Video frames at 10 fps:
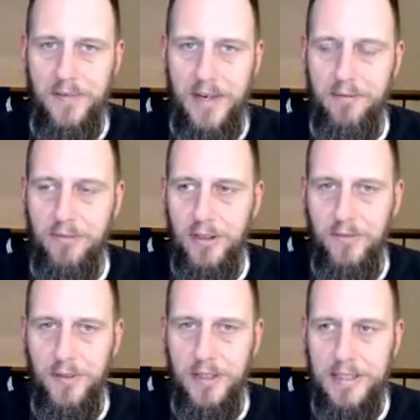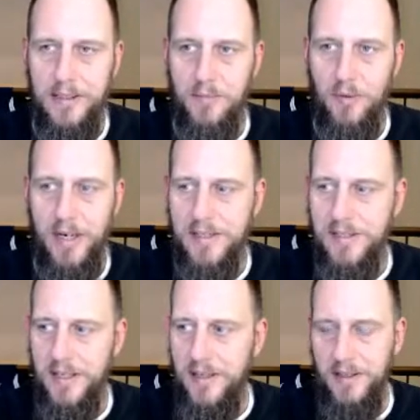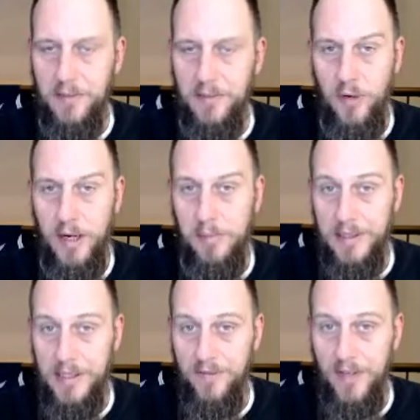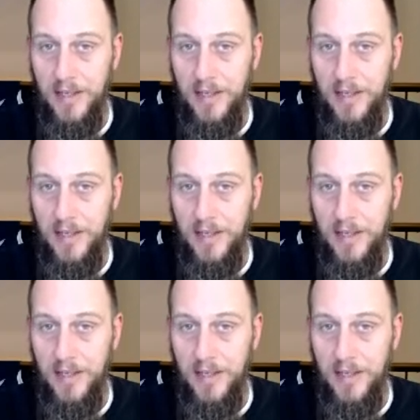I really feel like the more I say that, the more I believe that.